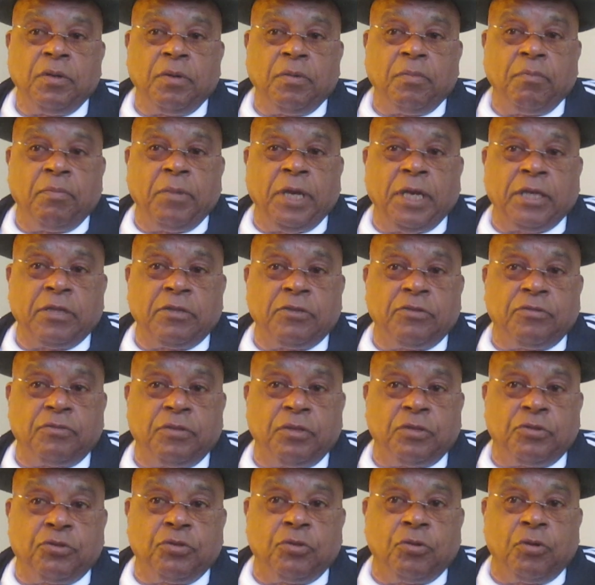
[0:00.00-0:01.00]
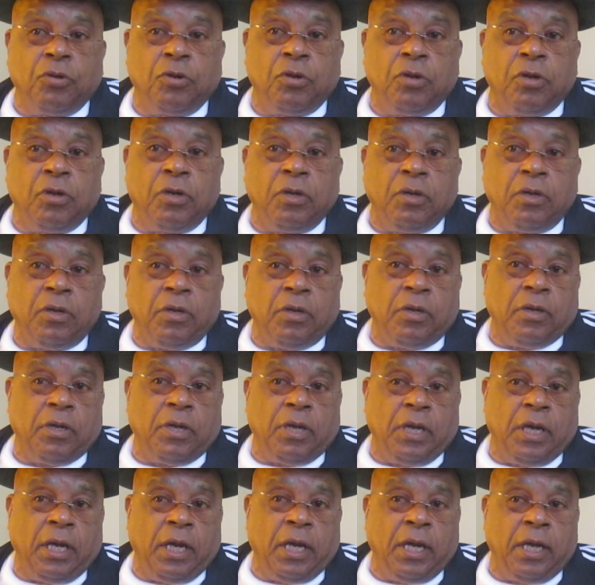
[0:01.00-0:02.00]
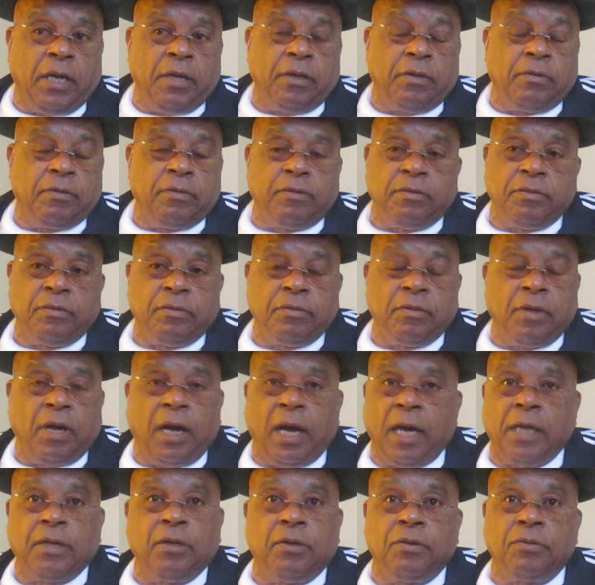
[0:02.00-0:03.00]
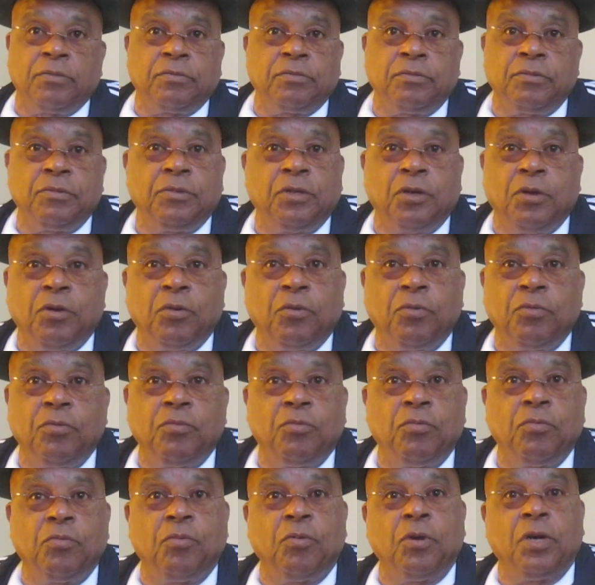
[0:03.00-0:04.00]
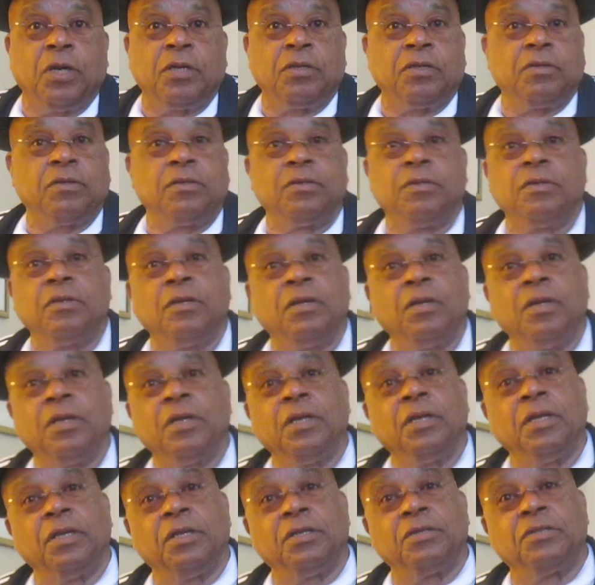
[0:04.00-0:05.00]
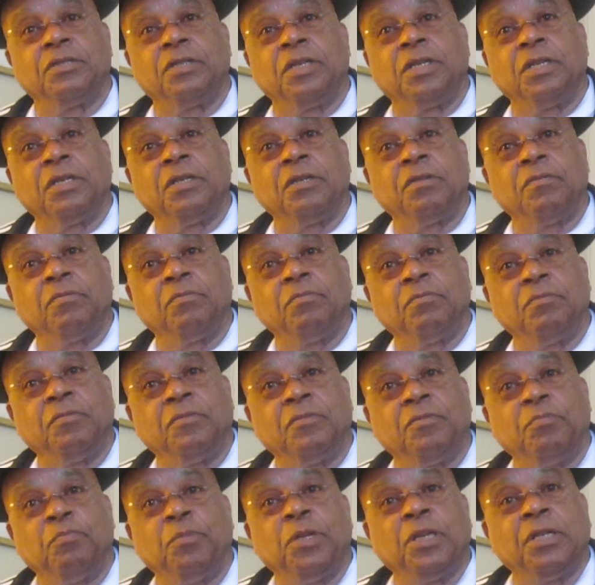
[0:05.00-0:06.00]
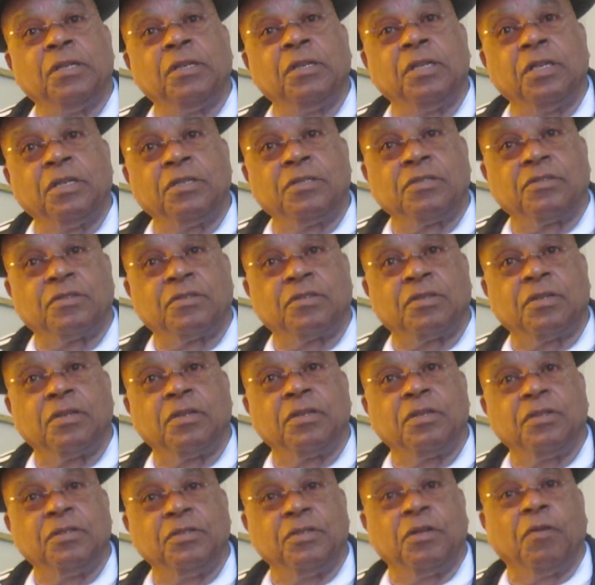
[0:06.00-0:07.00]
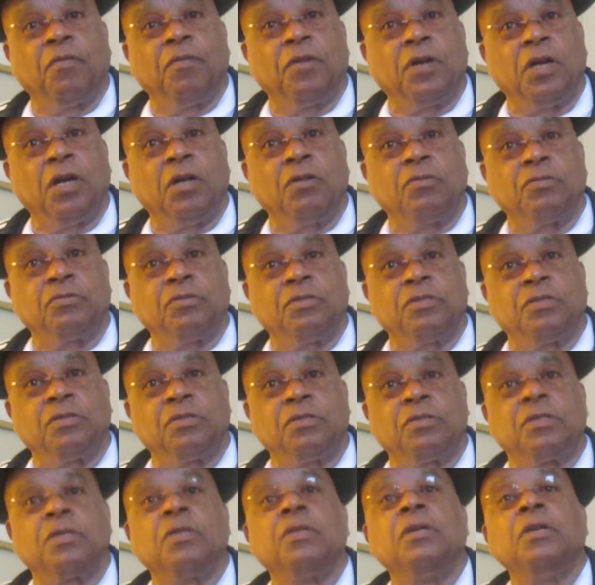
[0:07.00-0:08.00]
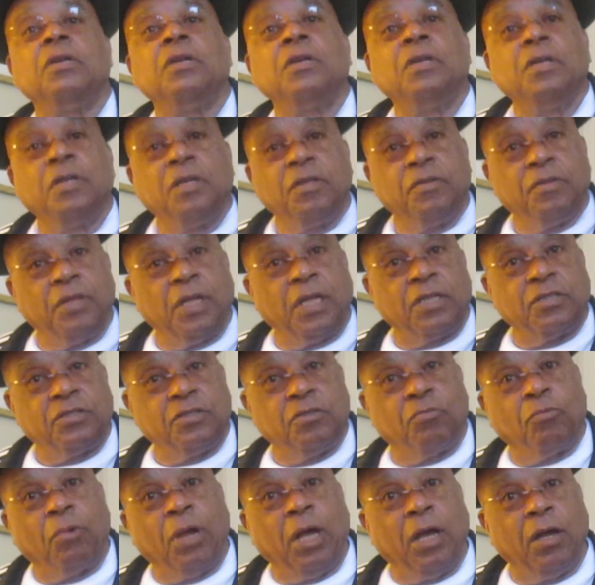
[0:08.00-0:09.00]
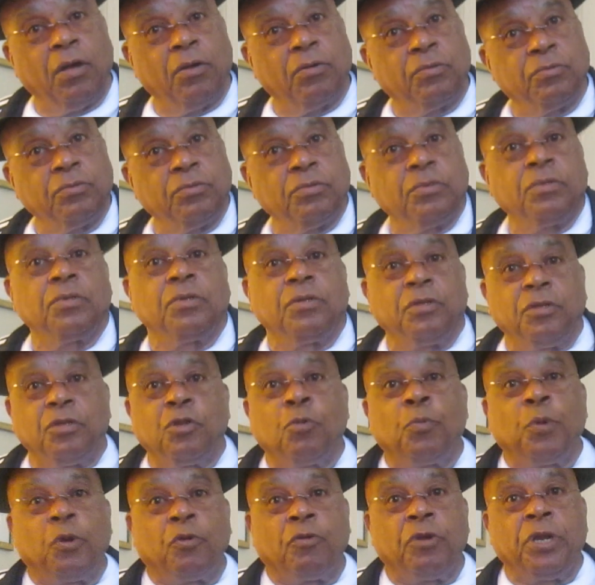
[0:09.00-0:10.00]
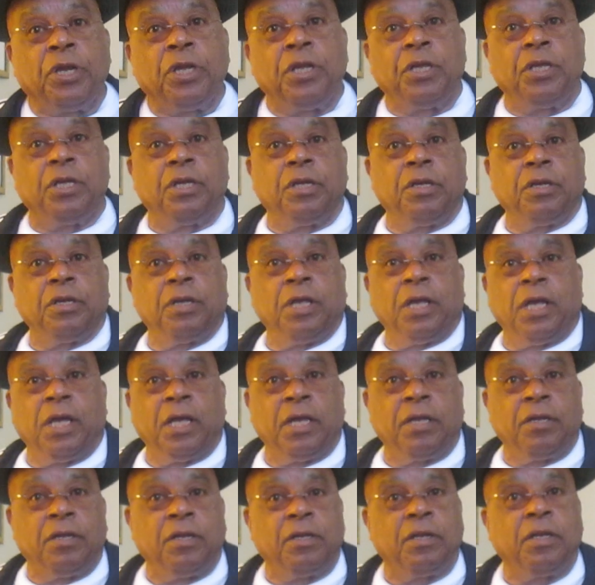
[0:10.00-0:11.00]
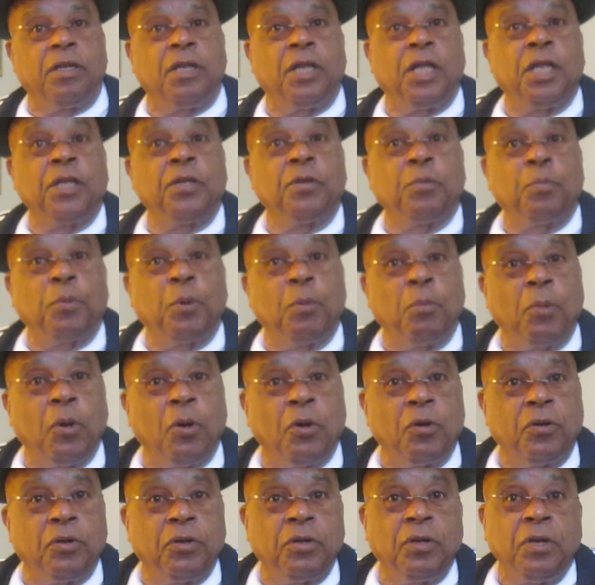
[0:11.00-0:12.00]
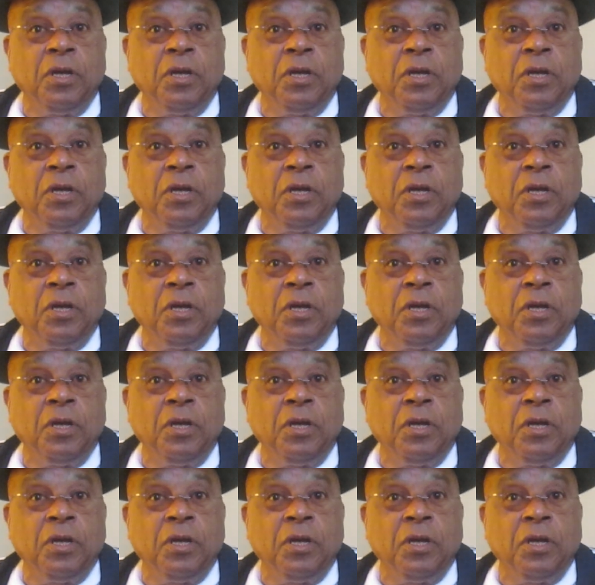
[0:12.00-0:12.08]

makes the tour and I don't know what is the business difficulties that surround the Meridian and the promoter.